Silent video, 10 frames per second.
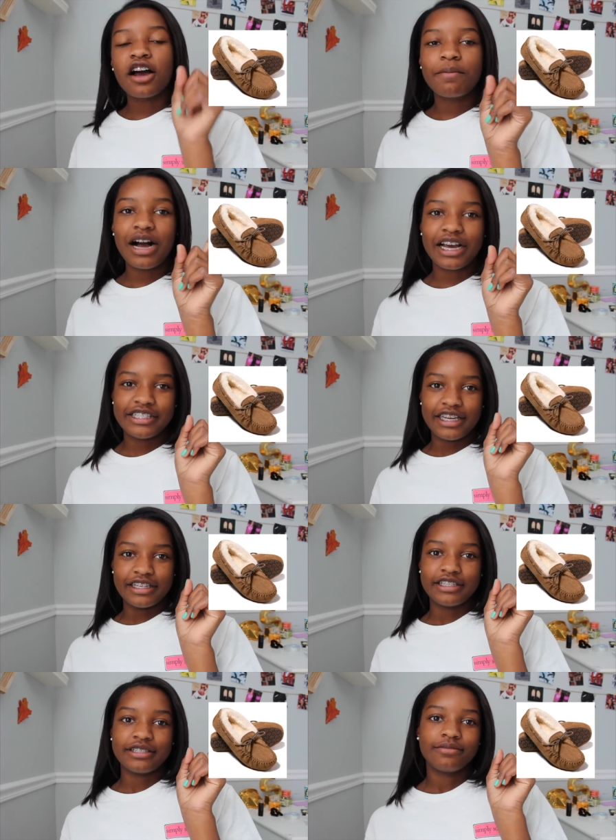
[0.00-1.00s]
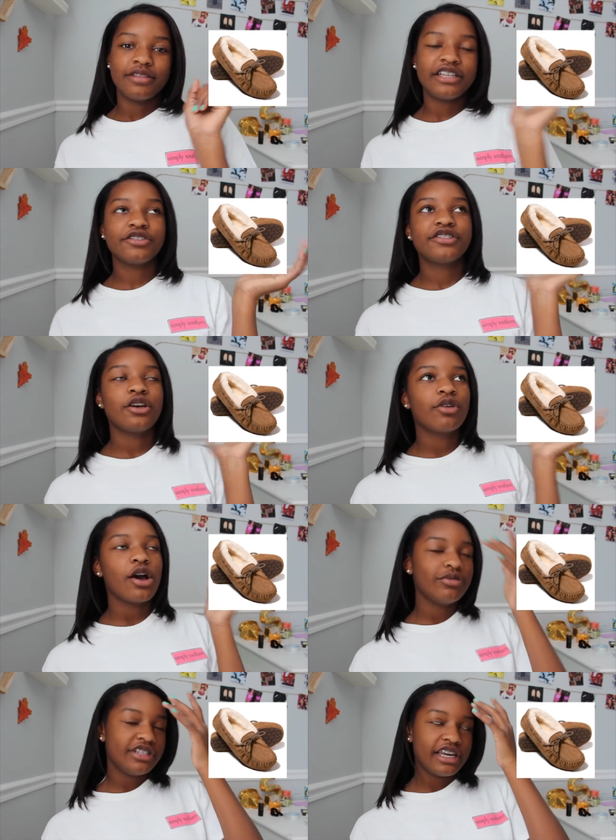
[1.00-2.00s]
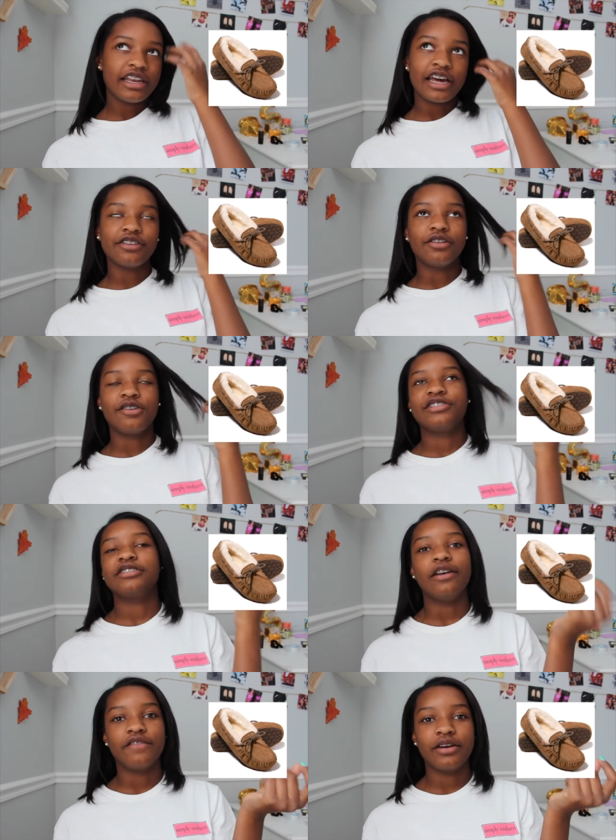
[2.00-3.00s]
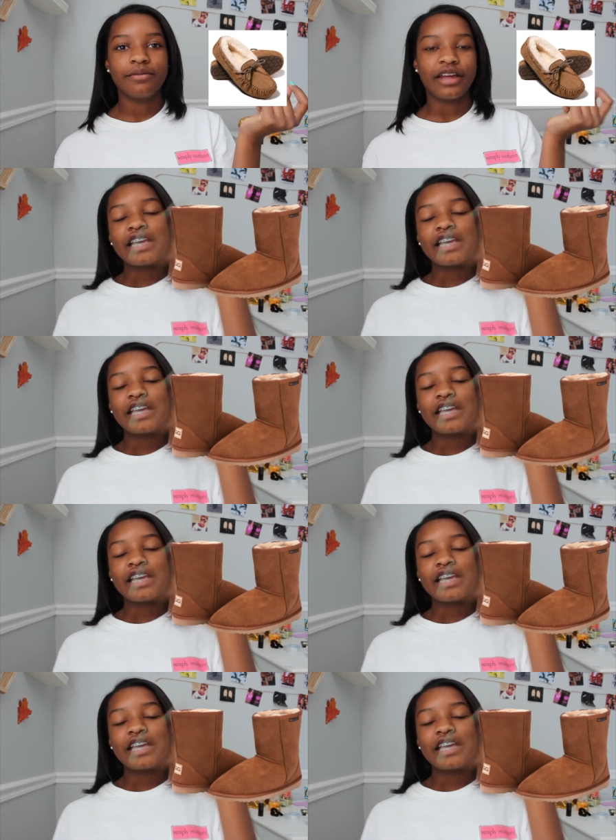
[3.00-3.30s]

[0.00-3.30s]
UGG moccasins. These are so cozy and I don't know, I just love them.